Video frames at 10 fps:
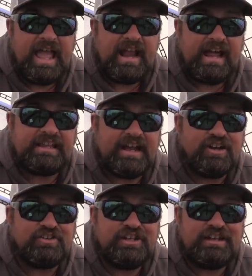and I
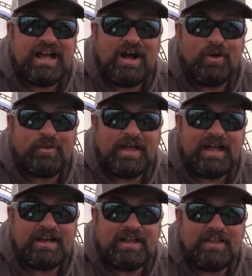guarantee now
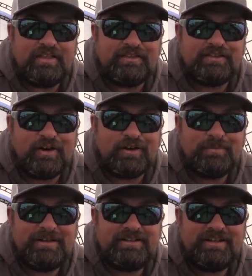that the
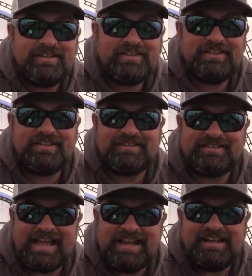tournament
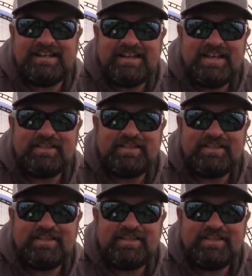setting,